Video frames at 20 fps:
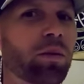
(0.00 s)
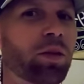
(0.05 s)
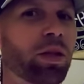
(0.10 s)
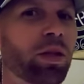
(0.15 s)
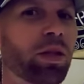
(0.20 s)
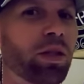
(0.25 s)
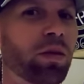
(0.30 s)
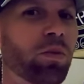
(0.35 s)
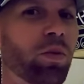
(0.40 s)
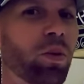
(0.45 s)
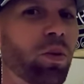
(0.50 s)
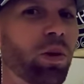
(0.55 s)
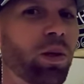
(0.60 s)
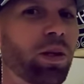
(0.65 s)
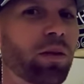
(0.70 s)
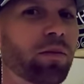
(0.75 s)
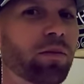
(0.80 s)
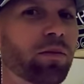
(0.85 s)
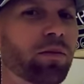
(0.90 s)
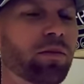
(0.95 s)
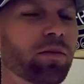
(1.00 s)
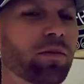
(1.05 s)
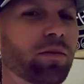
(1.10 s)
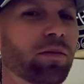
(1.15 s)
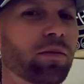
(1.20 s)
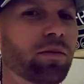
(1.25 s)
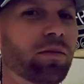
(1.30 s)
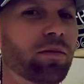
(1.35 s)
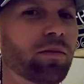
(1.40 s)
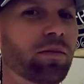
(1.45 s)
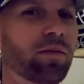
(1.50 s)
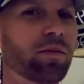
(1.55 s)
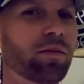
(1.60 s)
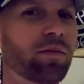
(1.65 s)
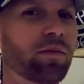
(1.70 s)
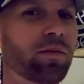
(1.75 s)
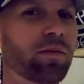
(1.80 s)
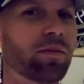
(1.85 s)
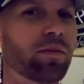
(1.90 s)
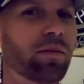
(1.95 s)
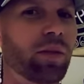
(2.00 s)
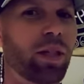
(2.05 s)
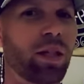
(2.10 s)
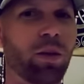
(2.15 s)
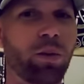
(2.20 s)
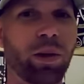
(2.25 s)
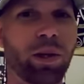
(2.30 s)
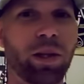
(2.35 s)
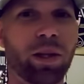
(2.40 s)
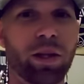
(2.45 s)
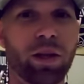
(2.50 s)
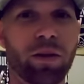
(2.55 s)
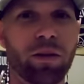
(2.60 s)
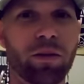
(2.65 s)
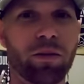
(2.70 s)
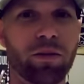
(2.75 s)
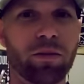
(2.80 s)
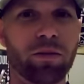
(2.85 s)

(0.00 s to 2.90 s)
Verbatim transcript: to this point. Here we go.